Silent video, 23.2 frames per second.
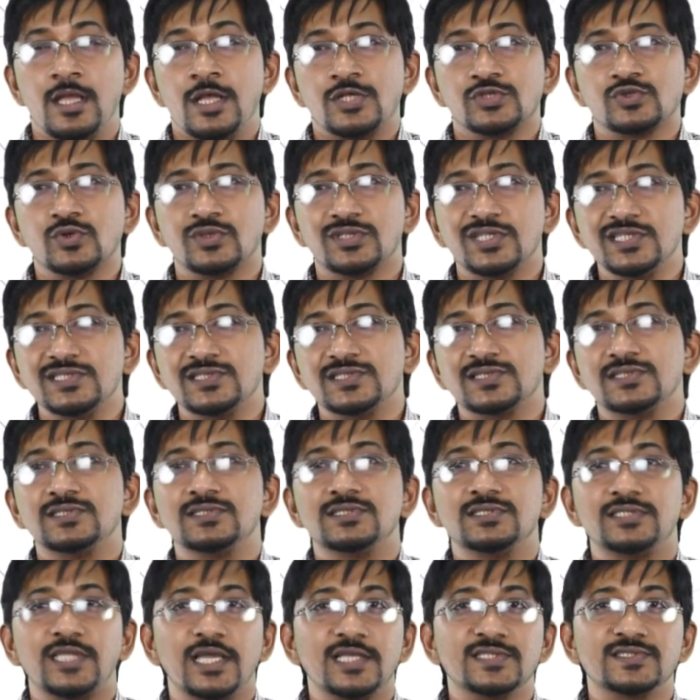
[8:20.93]
So
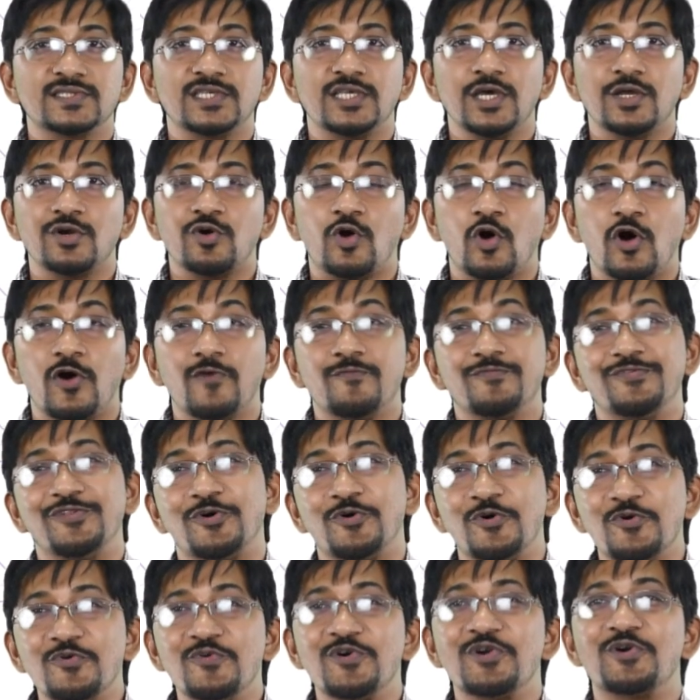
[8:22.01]
this takes care of the
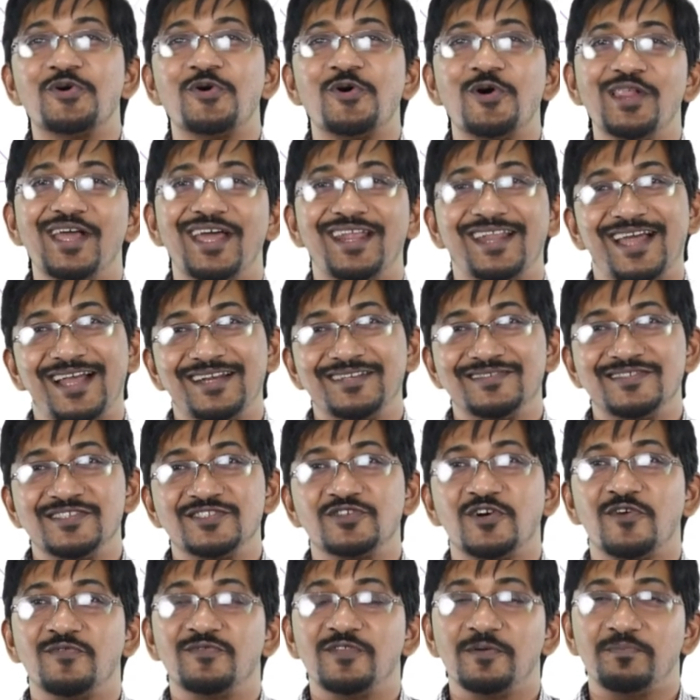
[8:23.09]
overall analysis
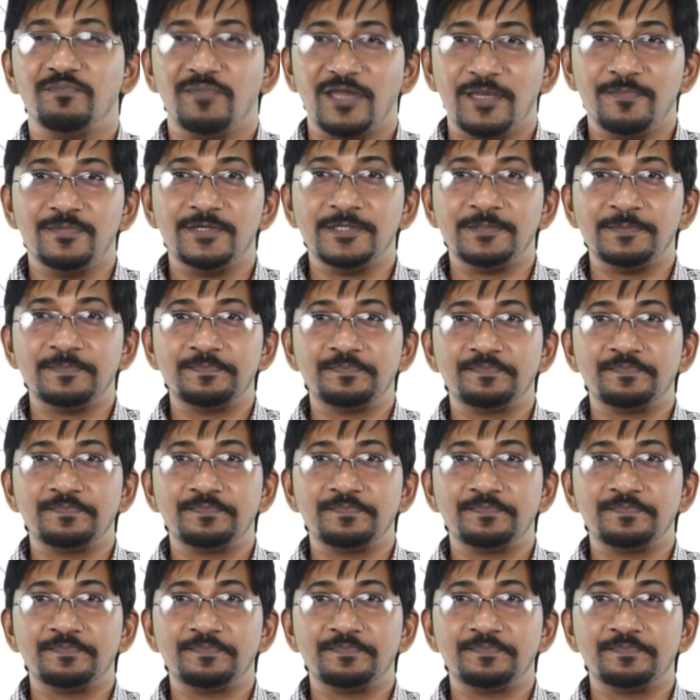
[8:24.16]
of the paper.